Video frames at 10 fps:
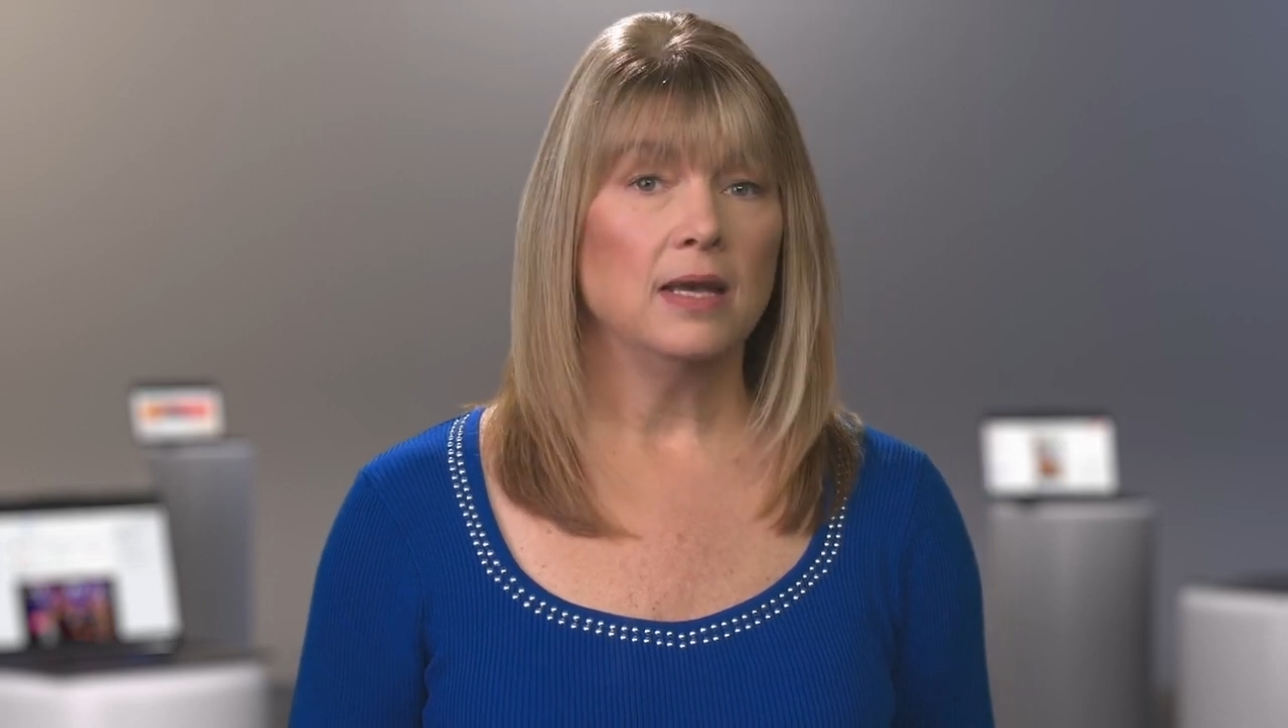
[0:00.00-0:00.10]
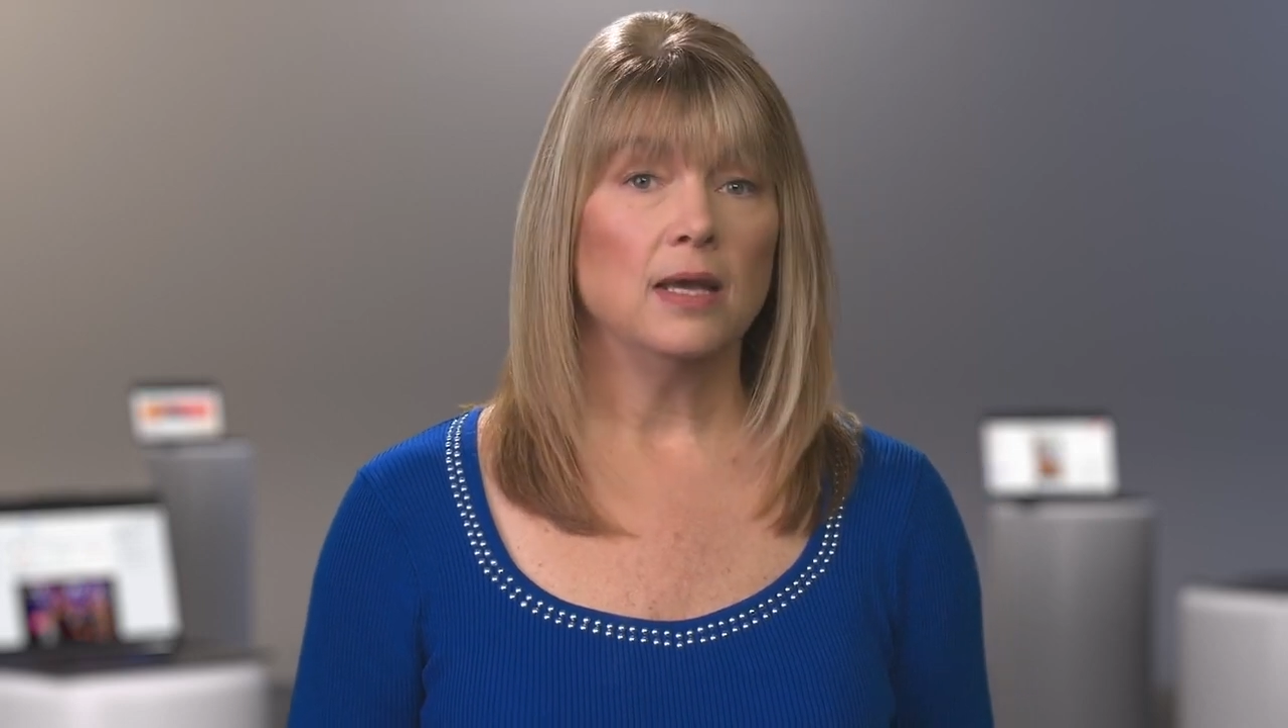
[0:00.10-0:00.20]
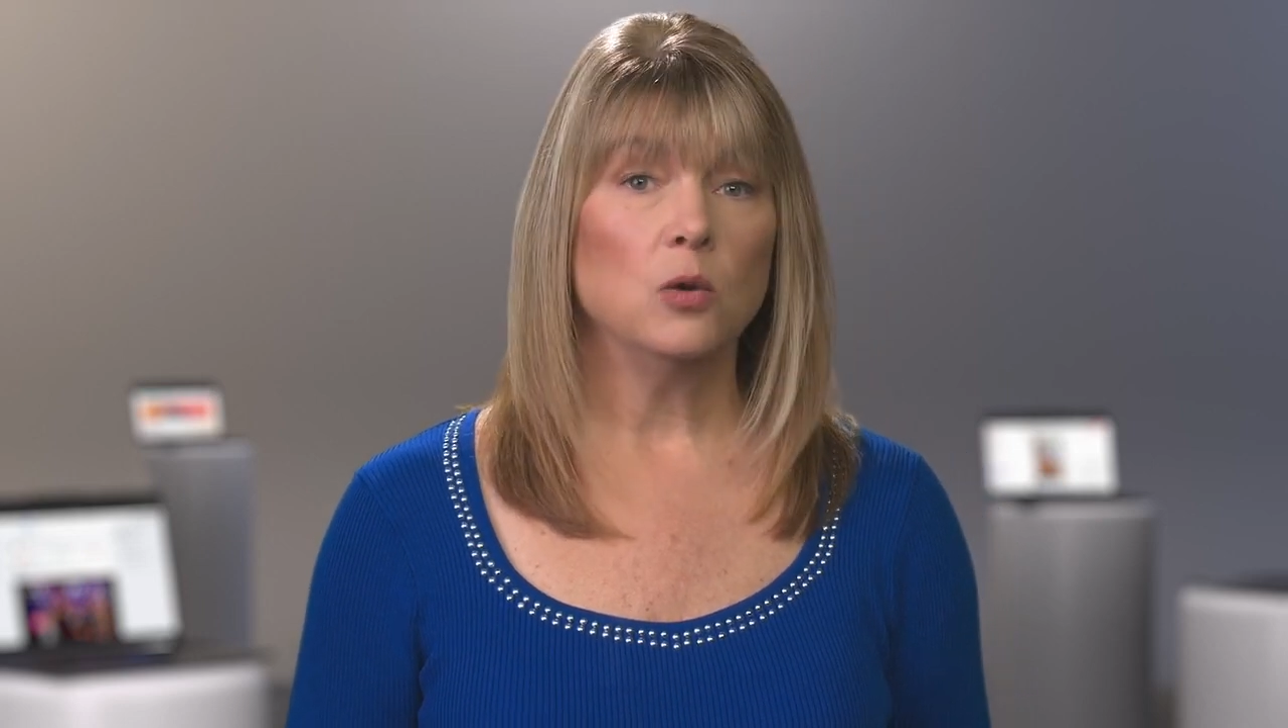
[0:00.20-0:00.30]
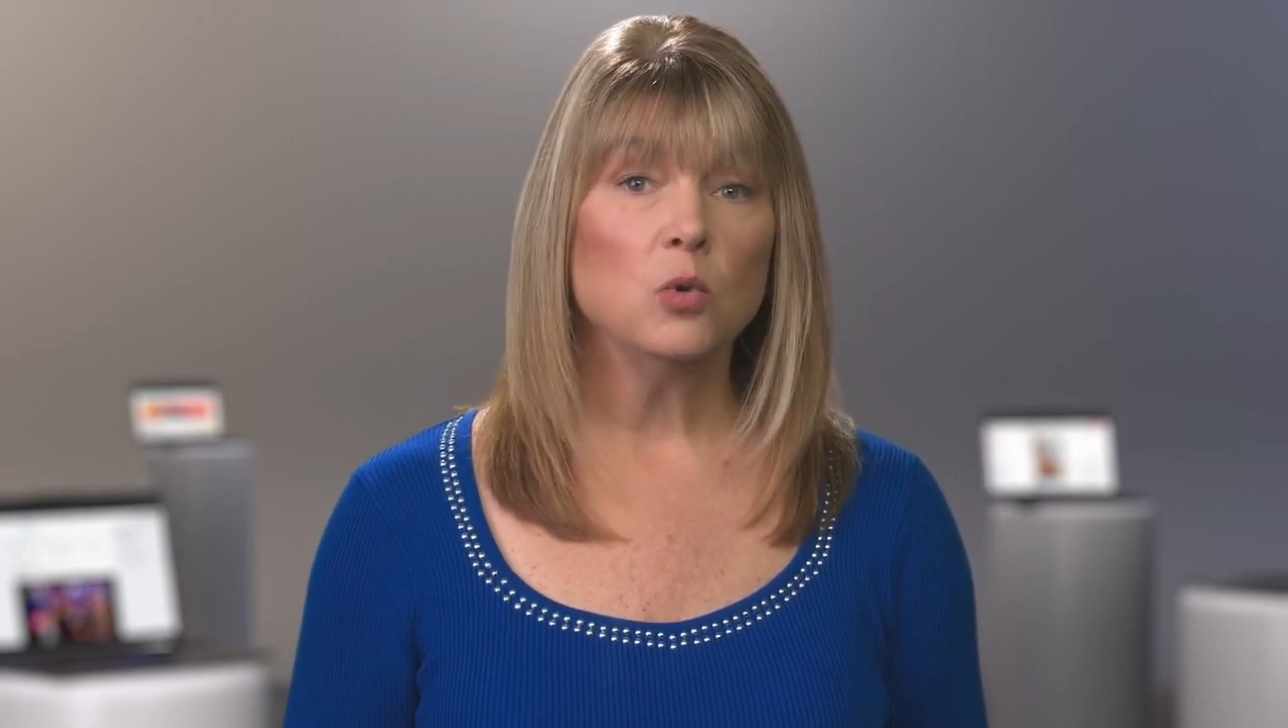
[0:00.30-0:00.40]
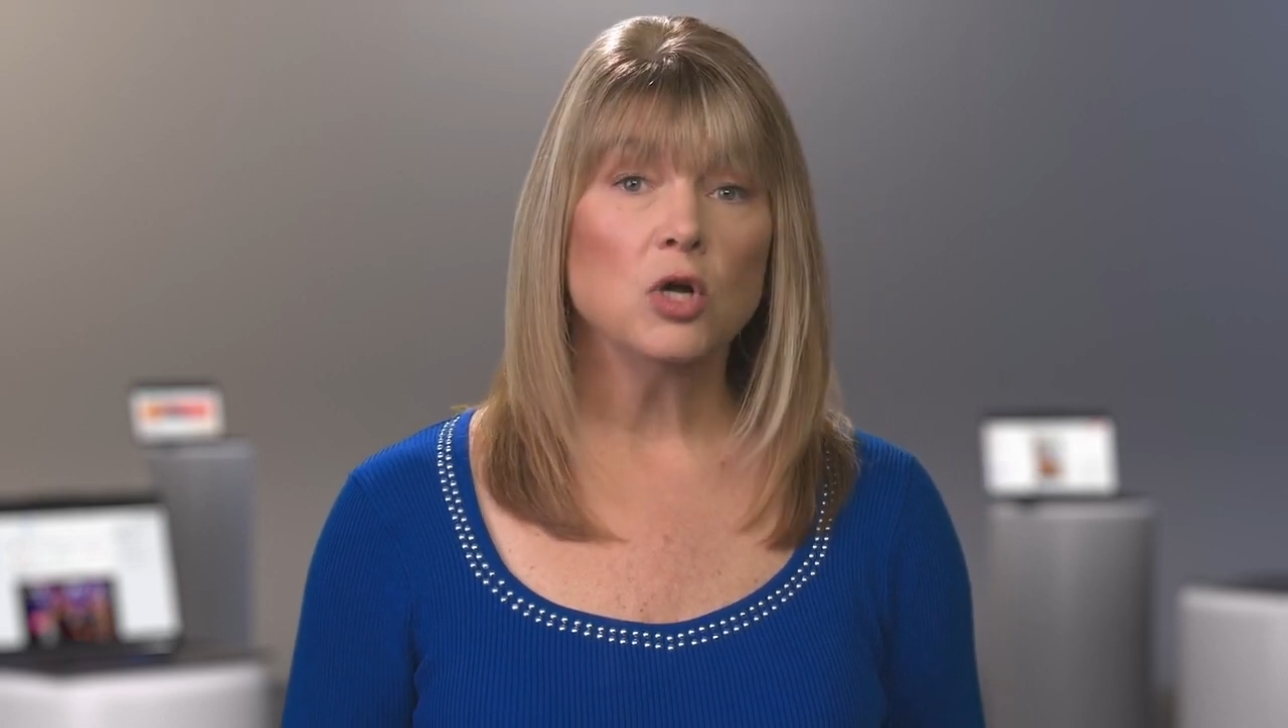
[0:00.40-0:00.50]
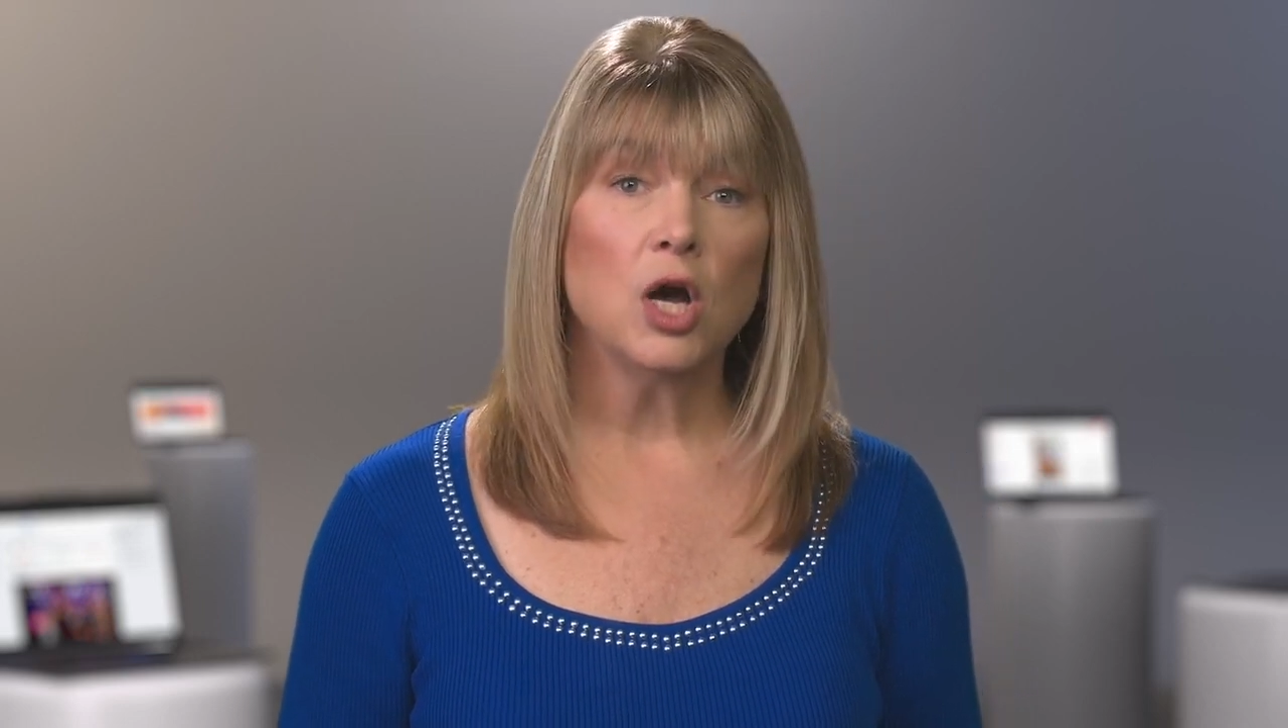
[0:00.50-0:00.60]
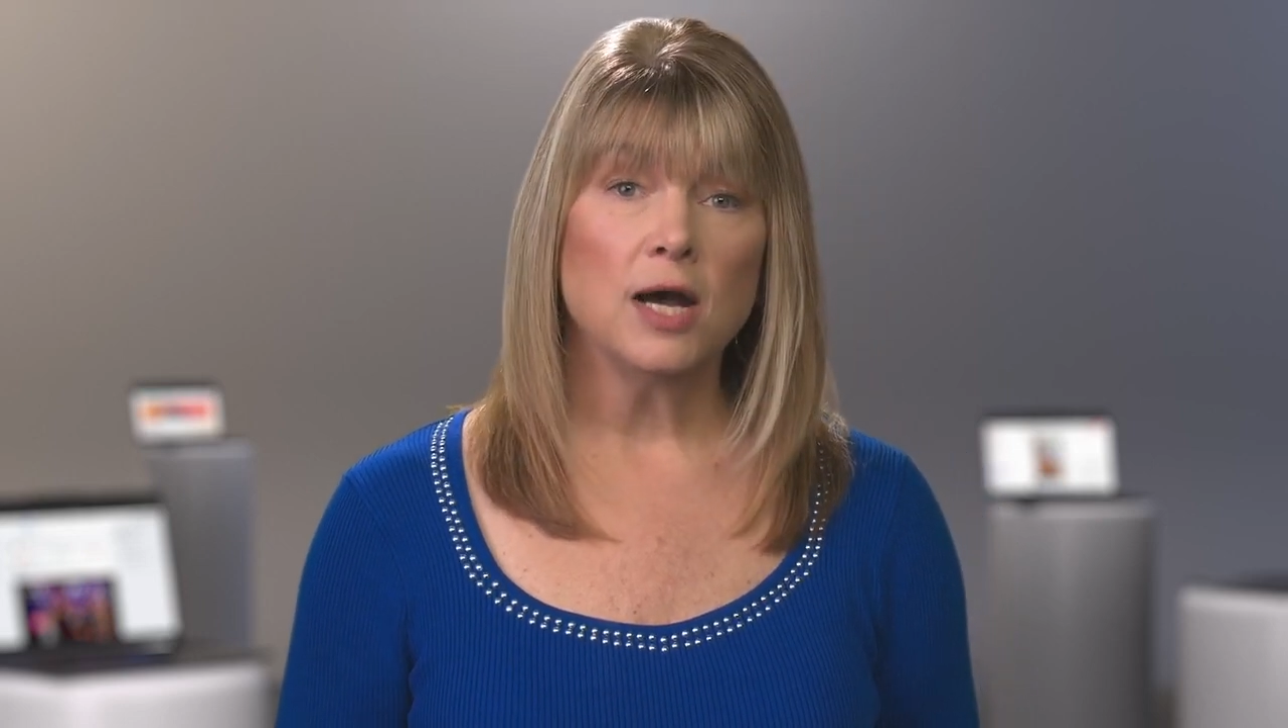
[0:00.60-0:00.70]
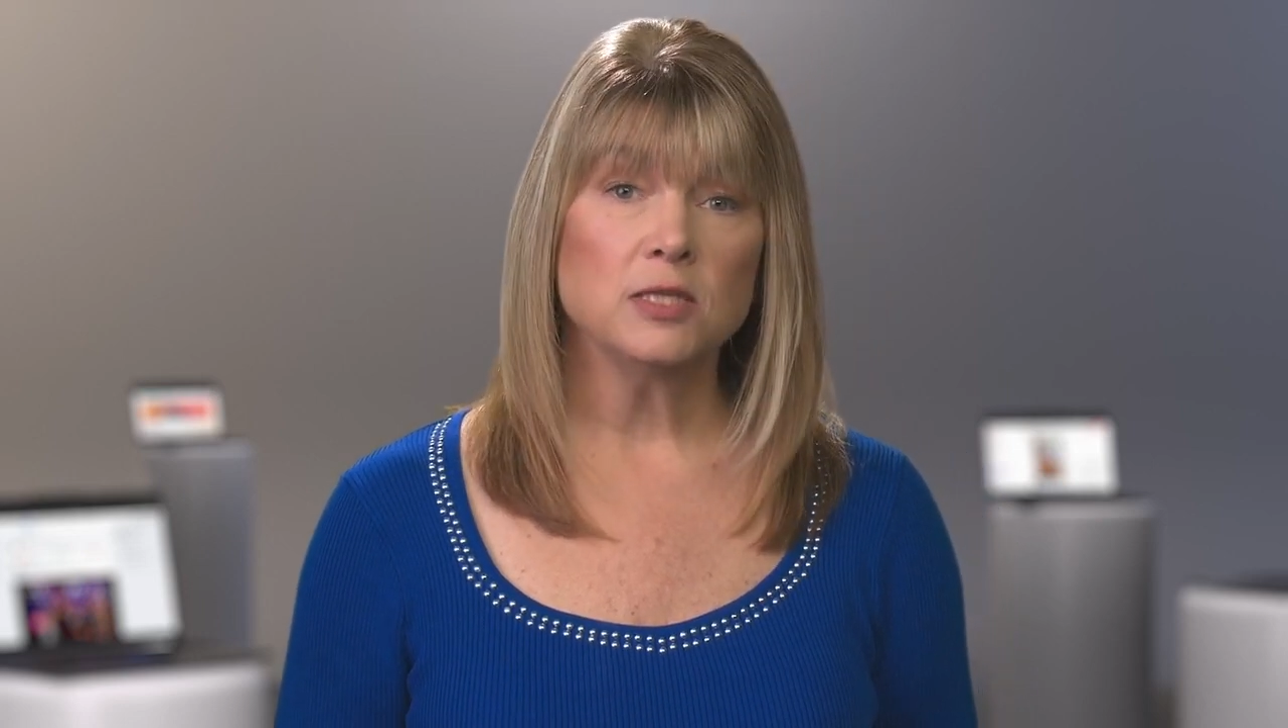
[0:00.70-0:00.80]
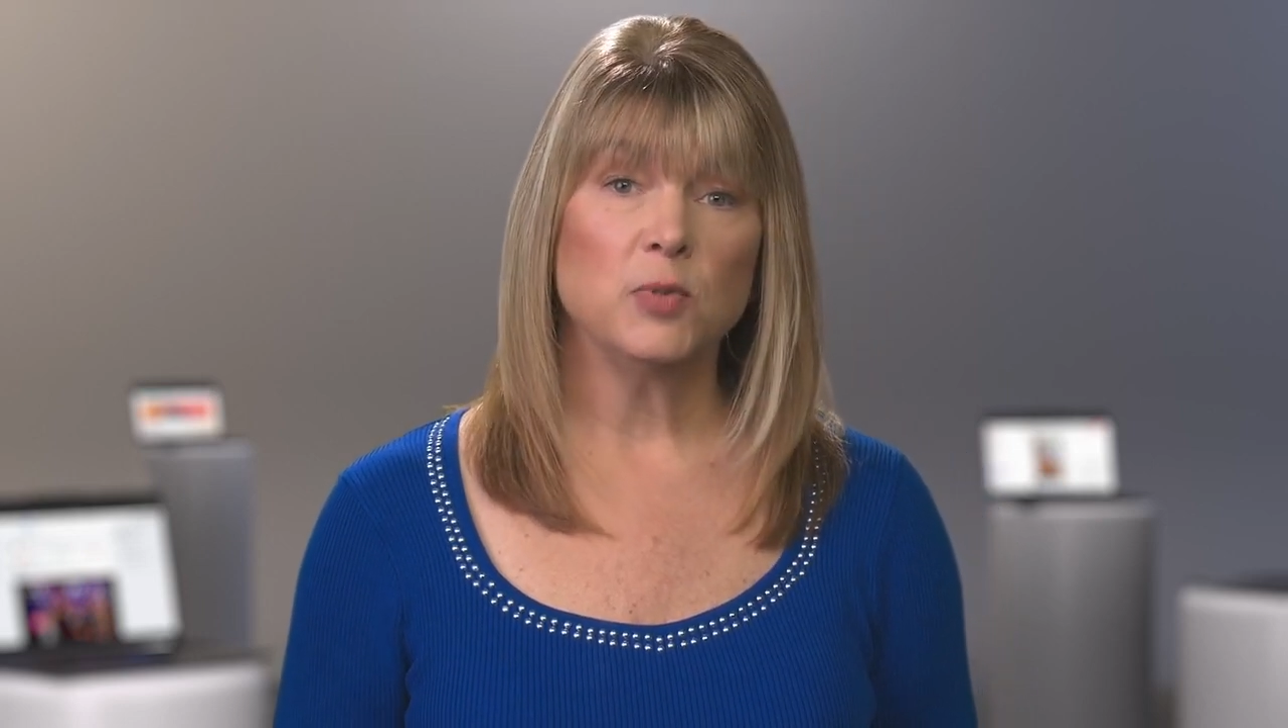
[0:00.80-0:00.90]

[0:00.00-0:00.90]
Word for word: it will cause